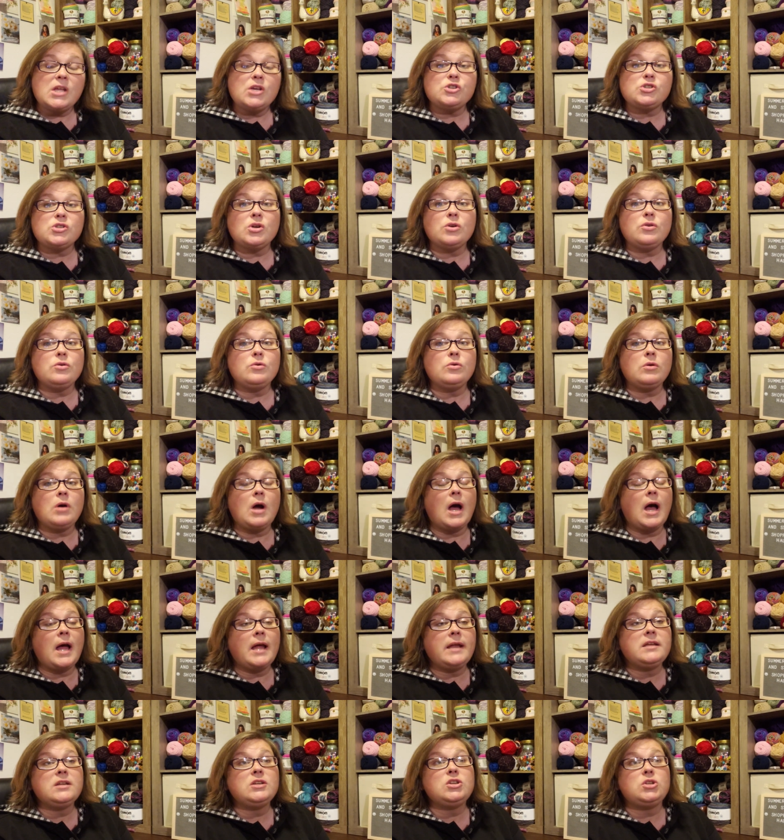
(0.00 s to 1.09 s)
So
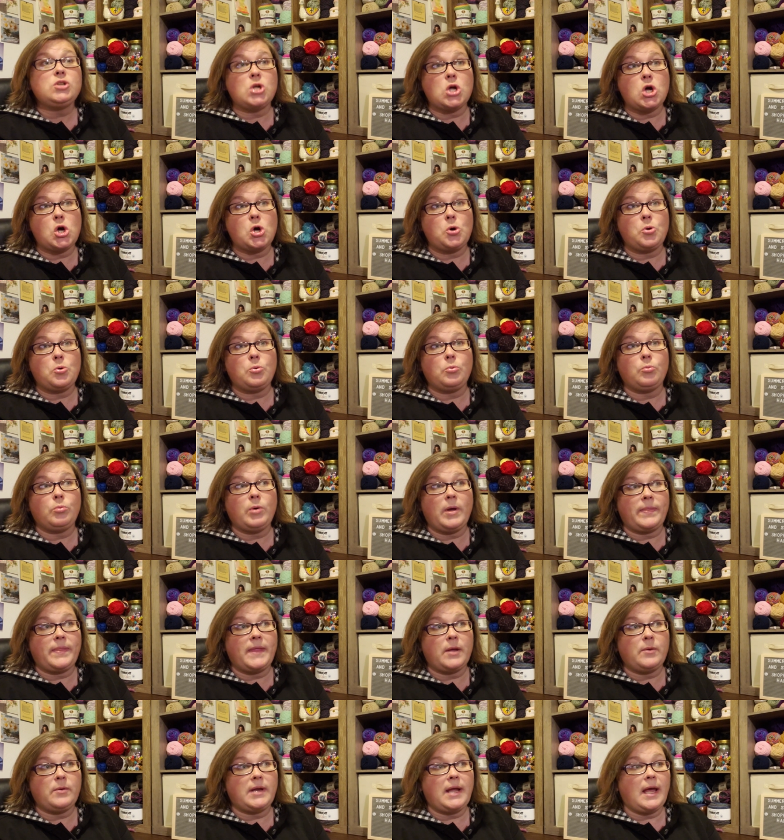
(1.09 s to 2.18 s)
I didn't know what
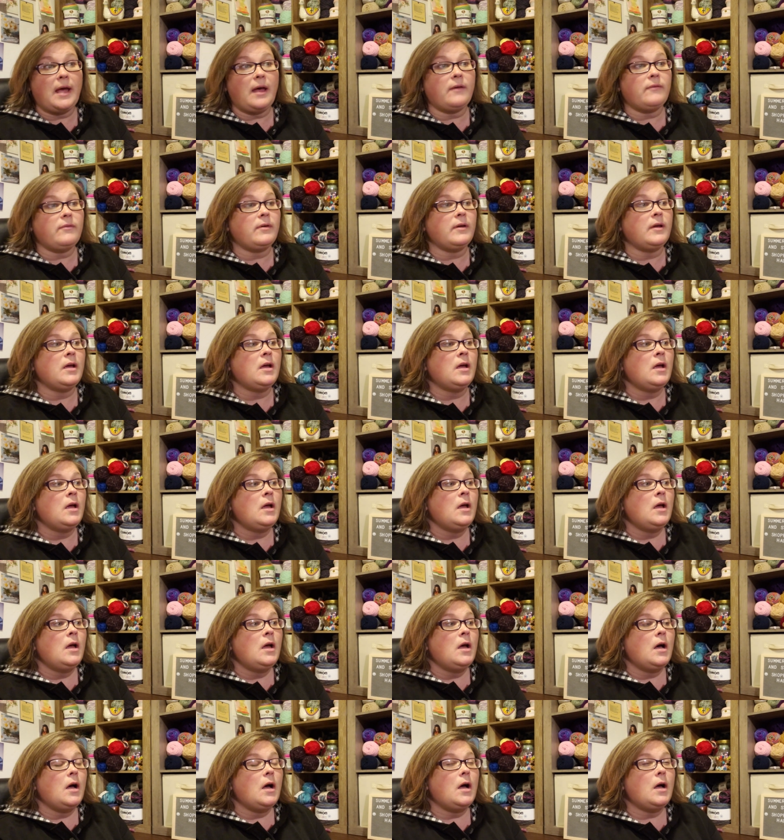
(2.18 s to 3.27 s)
they would have.
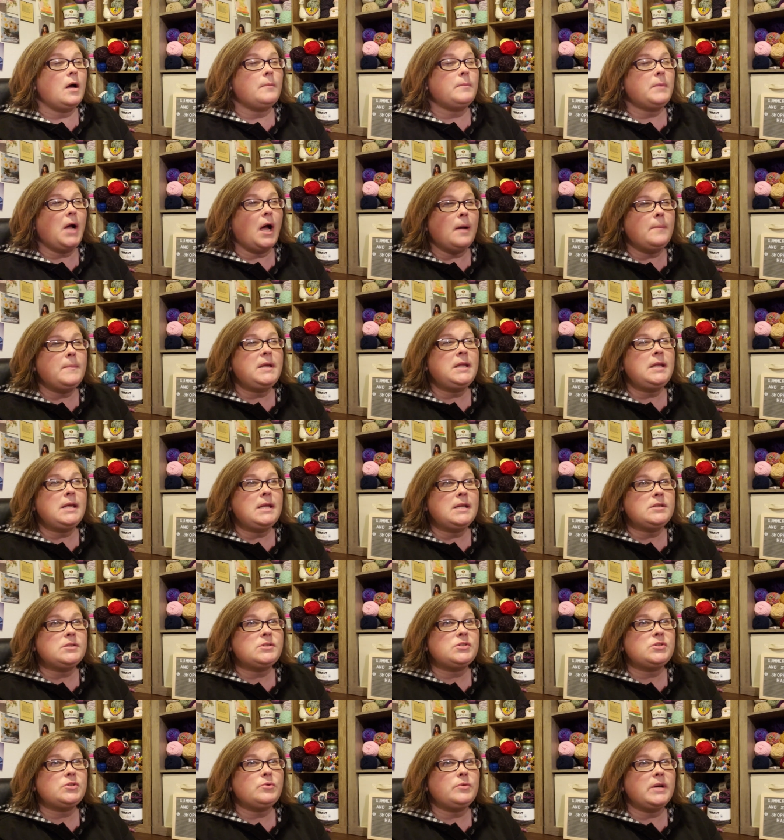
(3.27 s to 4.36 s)
Um, coming
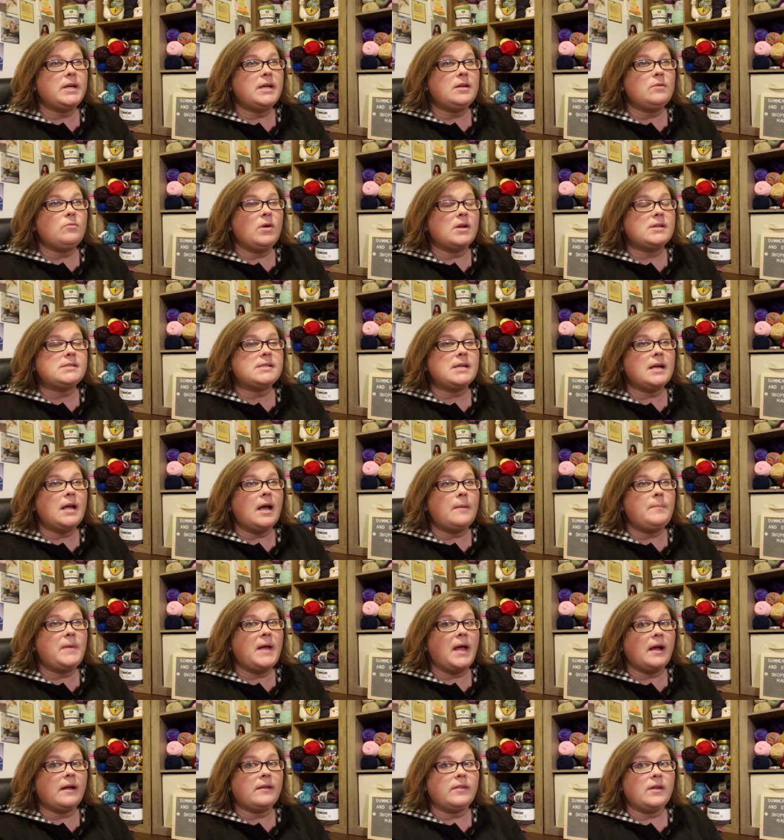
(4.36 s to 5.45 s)
into it, once I got
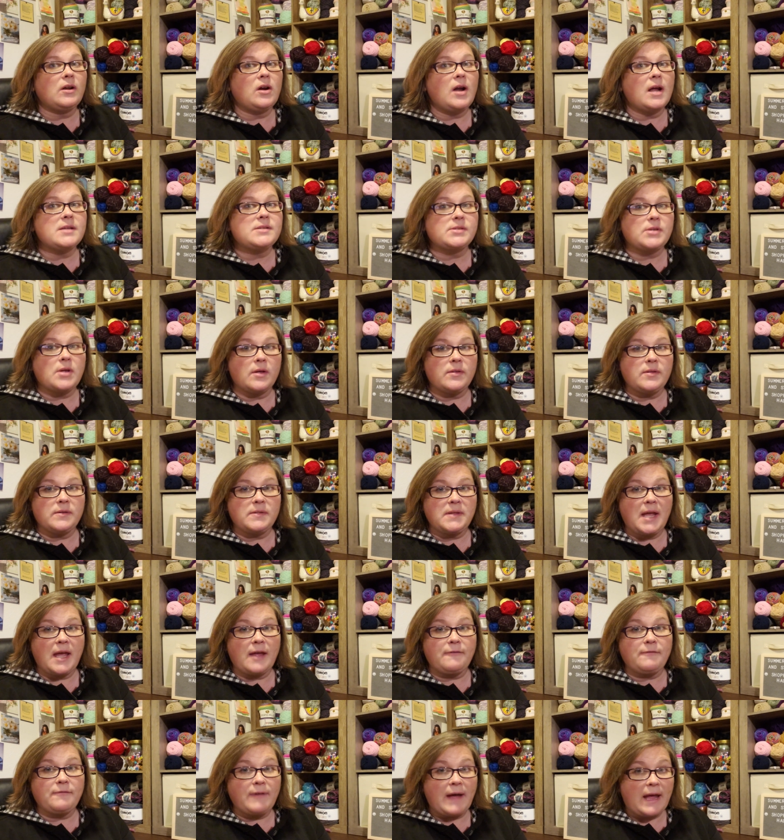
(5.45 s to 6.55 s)
back there, I saw that they
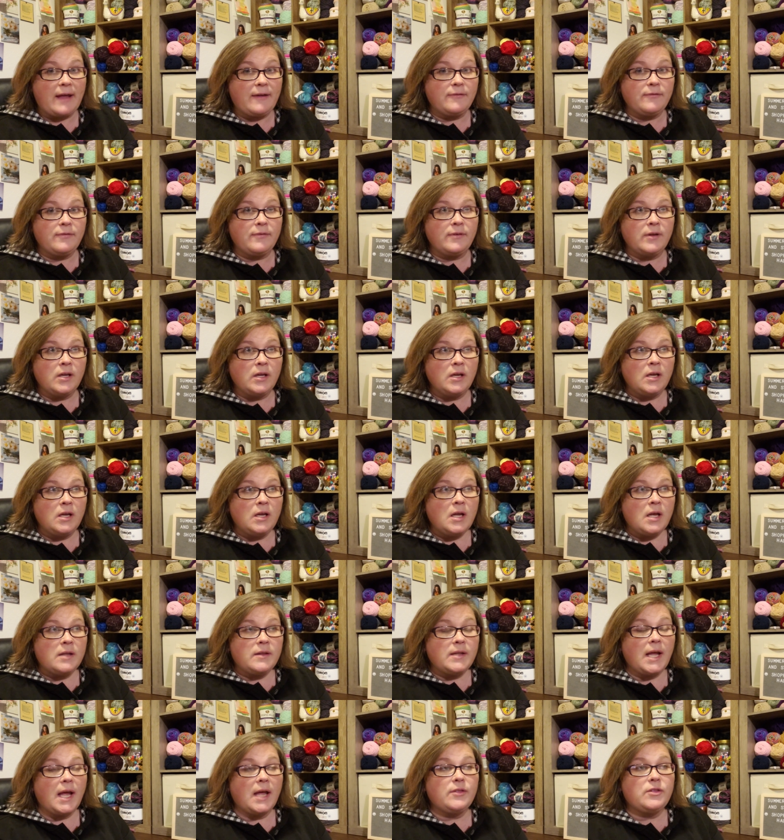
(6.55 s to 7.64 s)
had five.
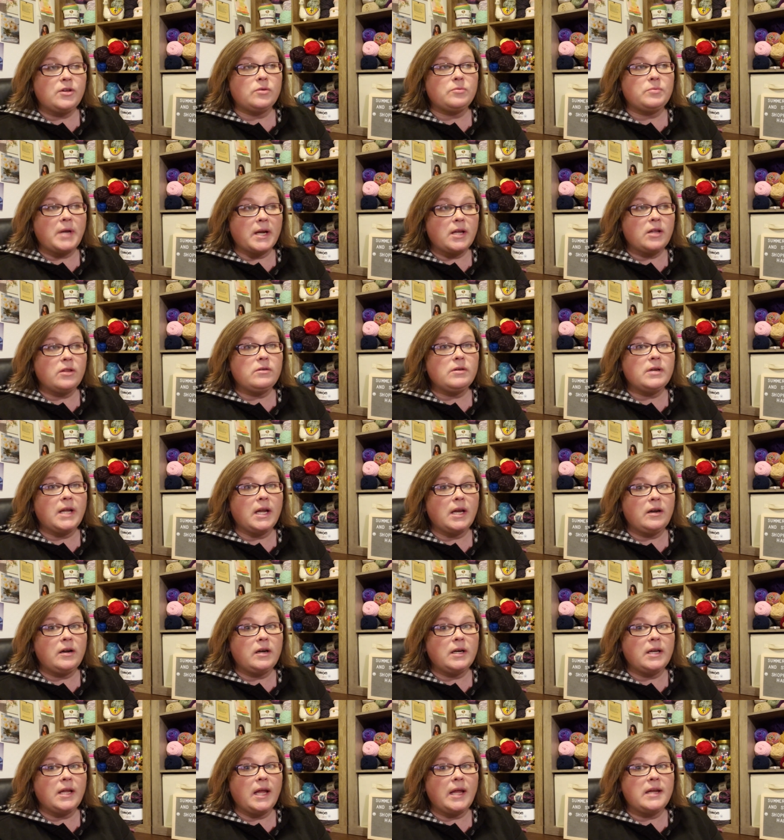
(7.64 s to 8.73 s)
They had their regular
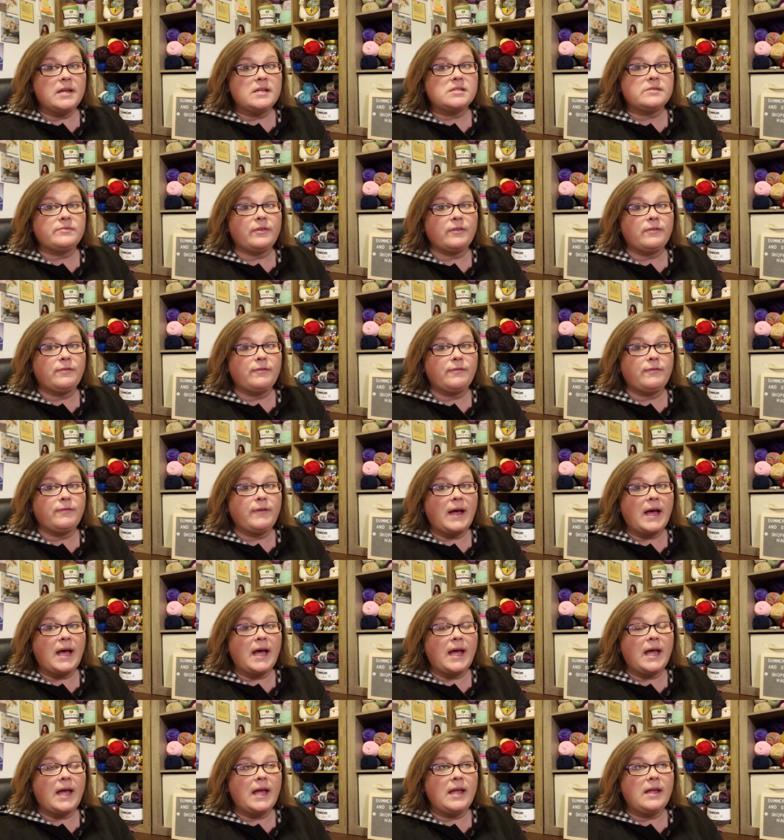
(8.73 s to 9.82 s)
Caron cakes for
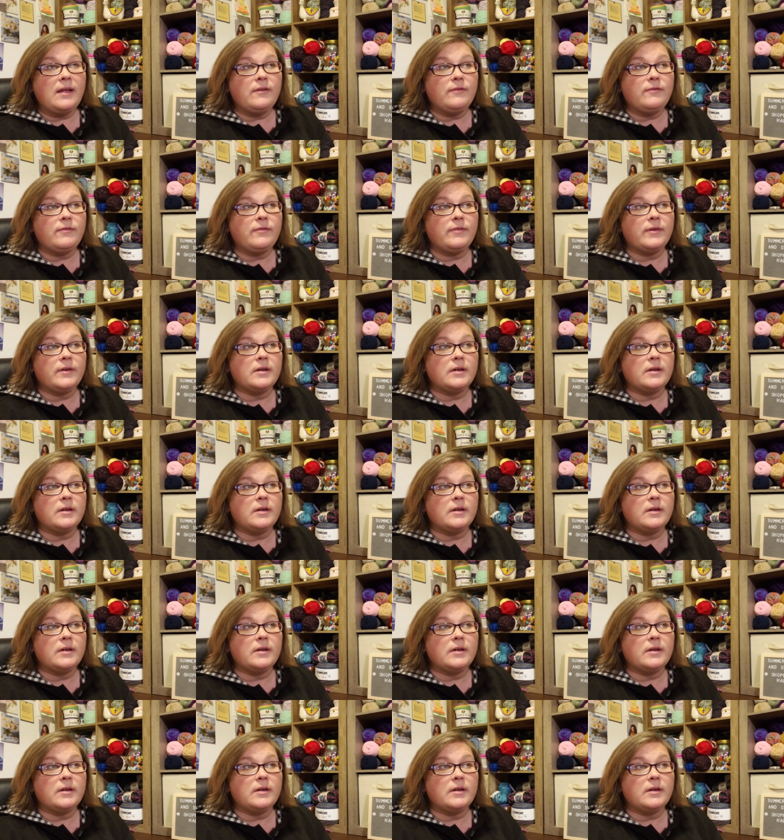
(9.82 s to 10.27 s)
five,